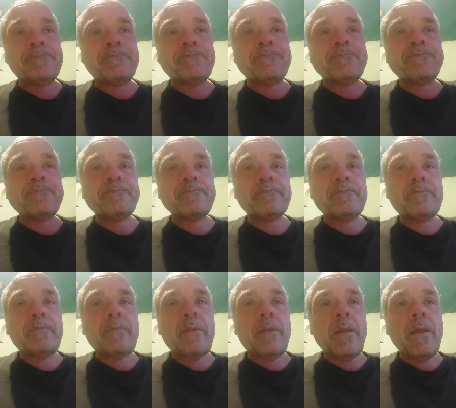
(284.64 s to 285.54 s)

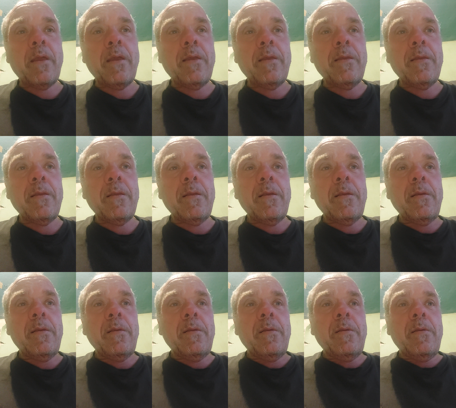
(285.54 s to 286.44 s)

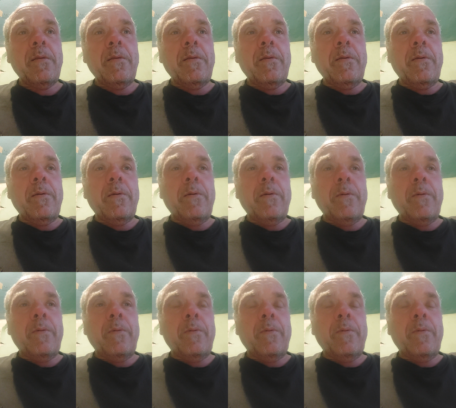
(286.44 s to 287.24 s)
No one is speaking in this clip.